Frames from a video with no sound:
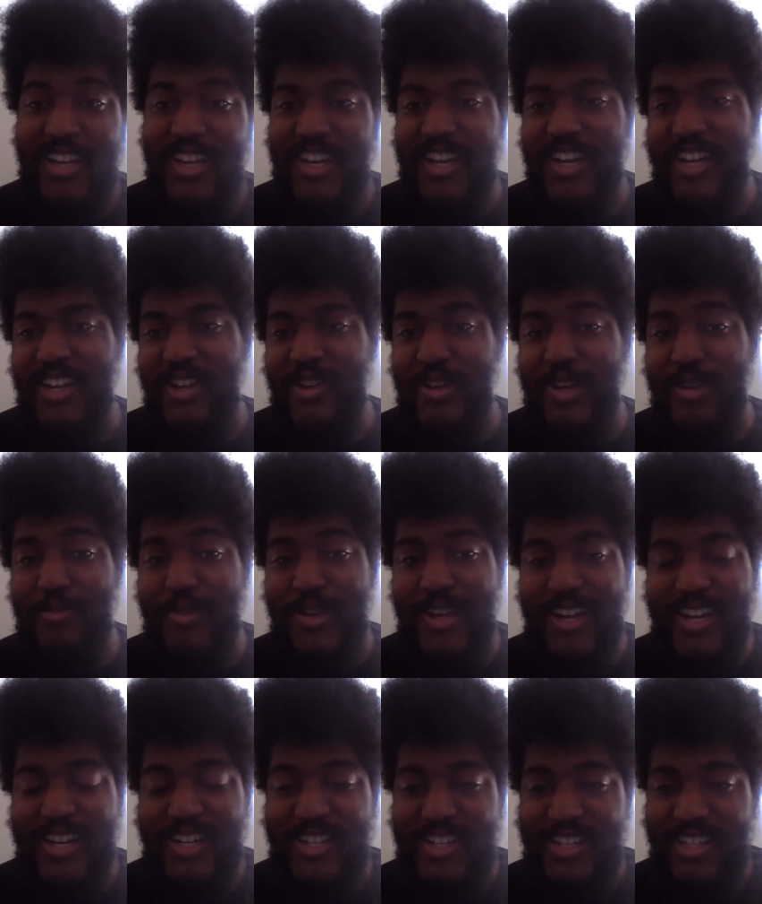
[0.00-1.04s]
I know. I'm
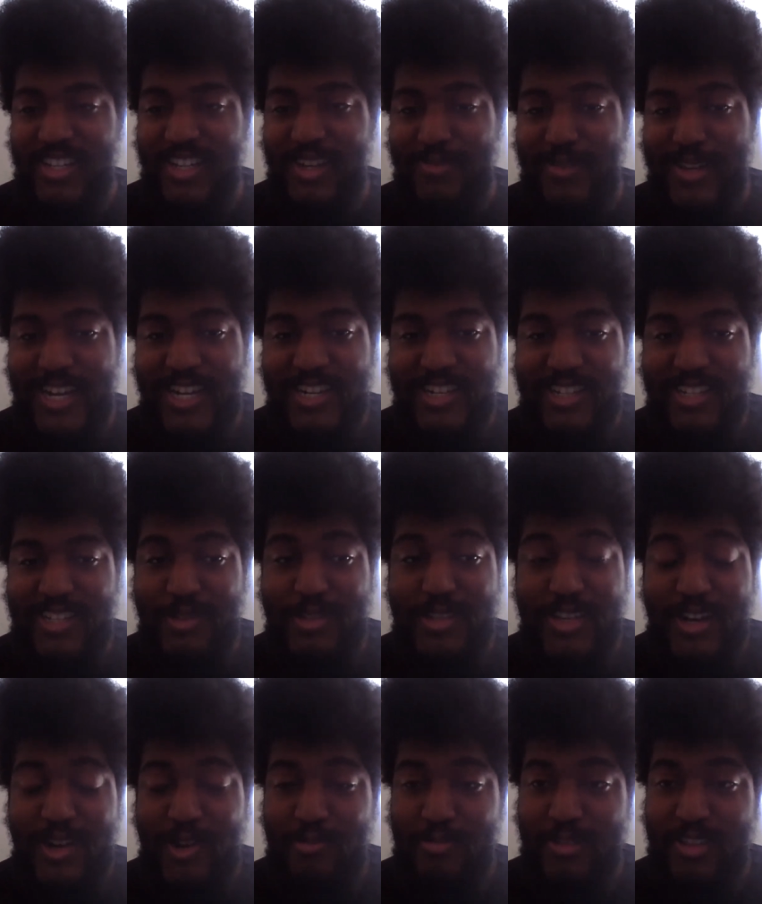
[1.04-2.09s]
actually I'm actually
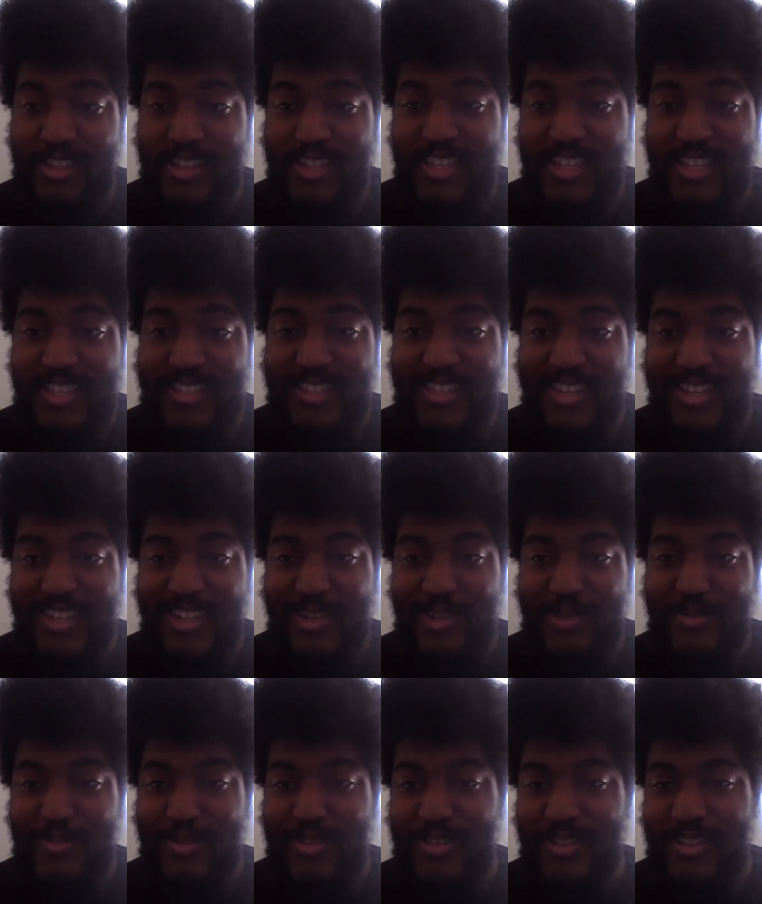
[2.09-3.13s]
terrible at this, you
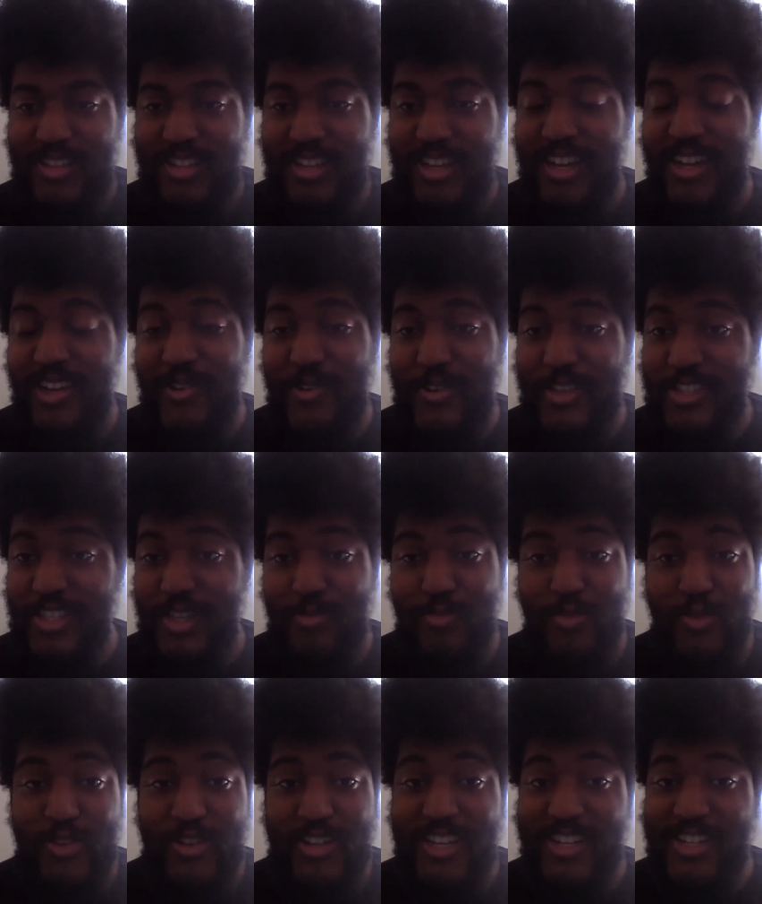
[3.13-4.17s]
know. I always say
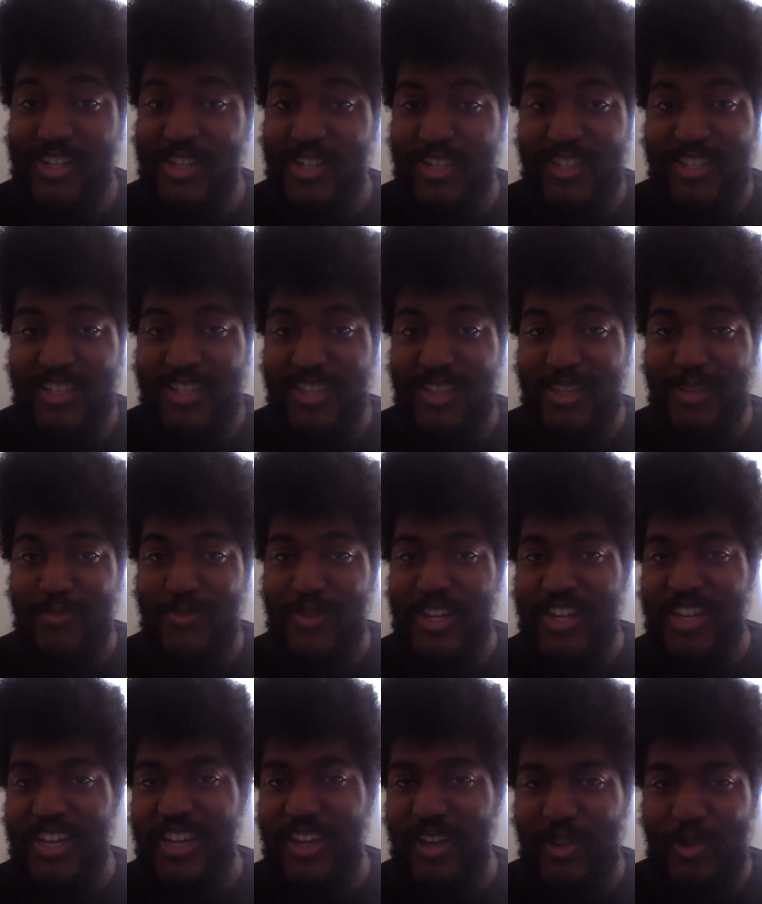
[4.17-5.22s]
predictions in the
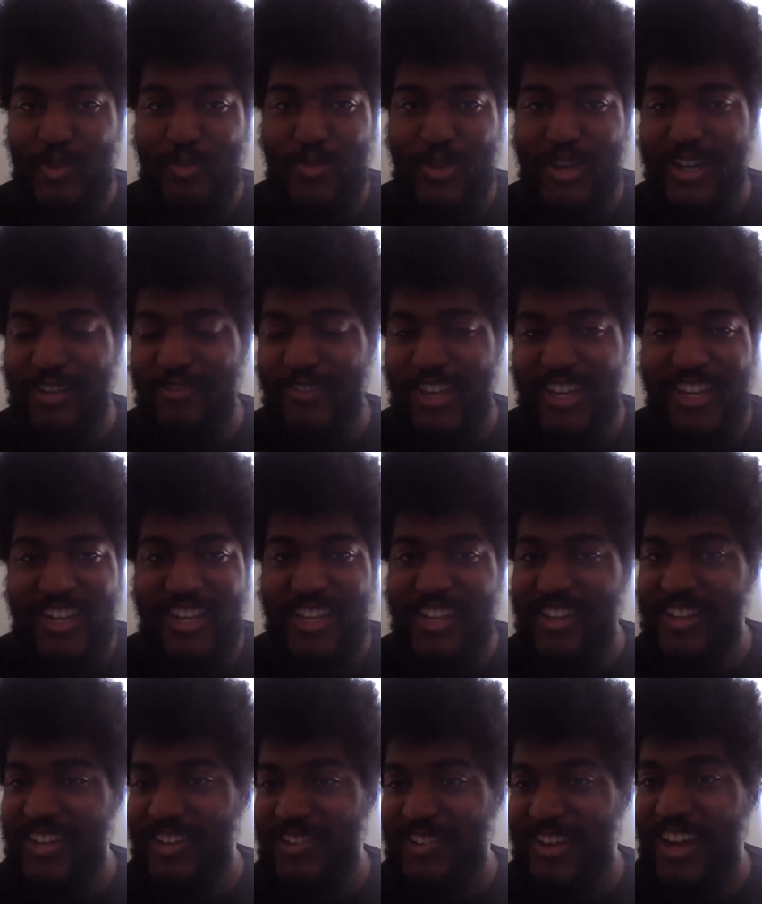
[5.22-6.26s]
video, but I mean,
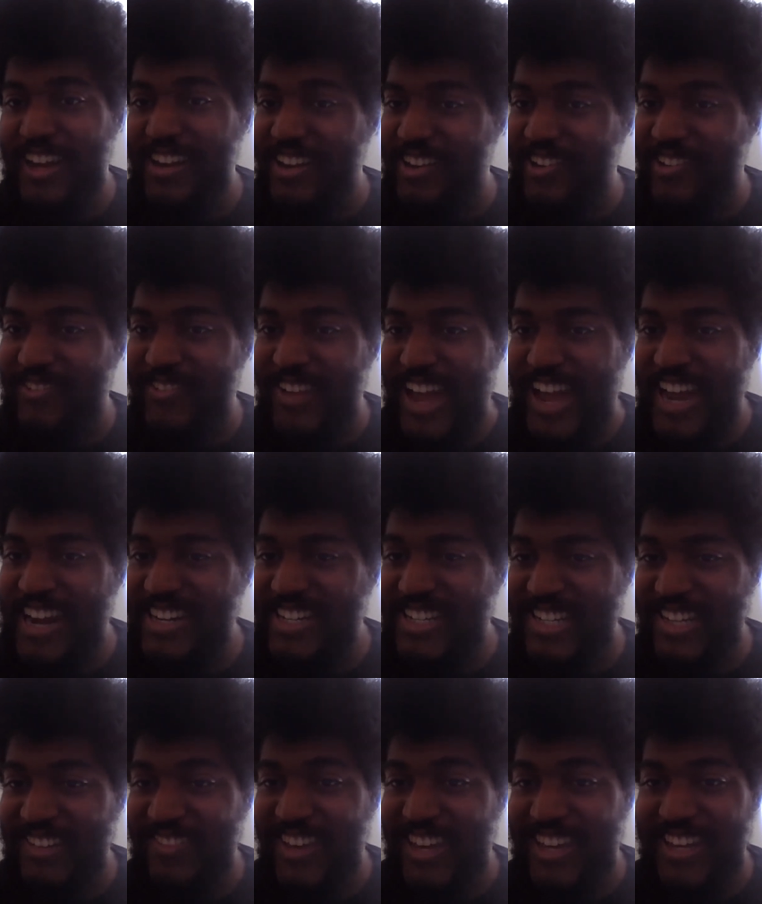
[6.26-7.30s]
you know, I don't
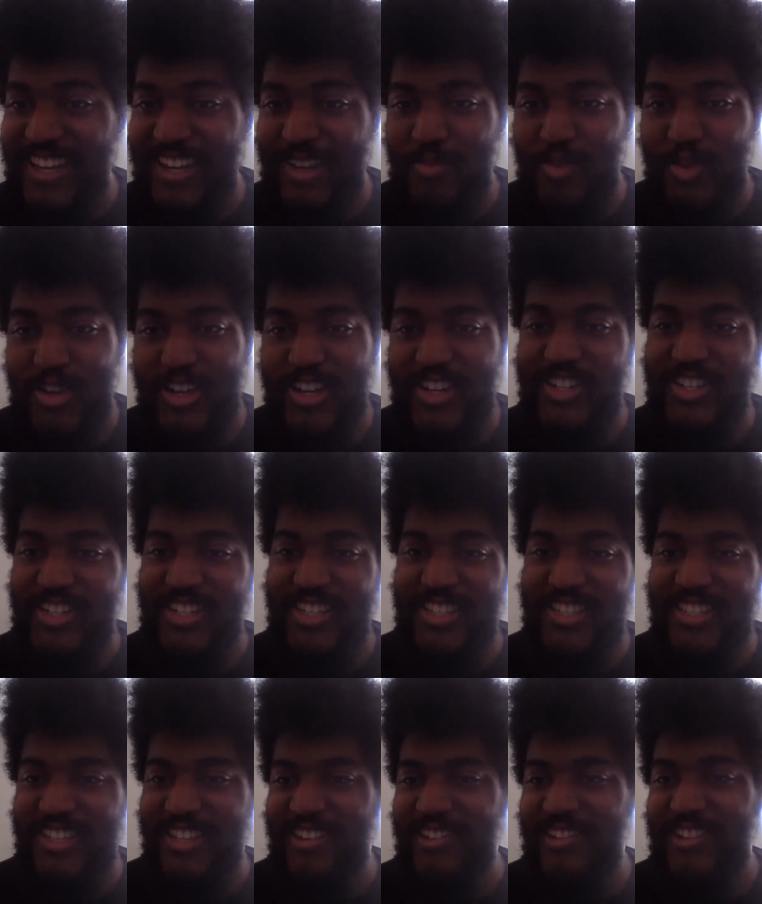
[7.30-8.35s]
actually make any
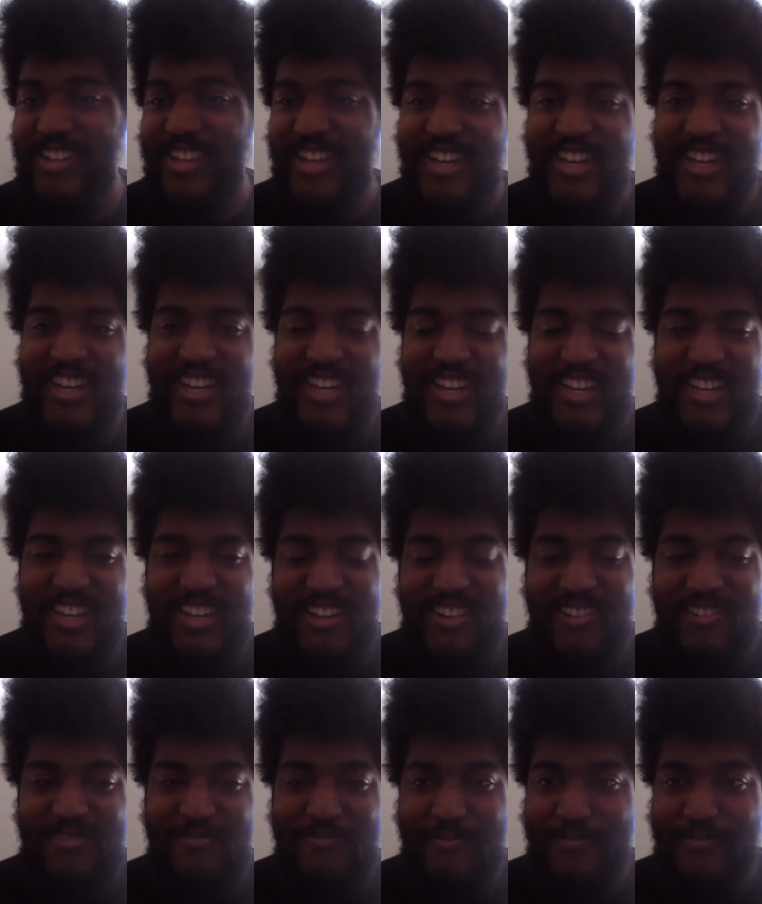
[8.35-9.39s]
predictions. So, you know,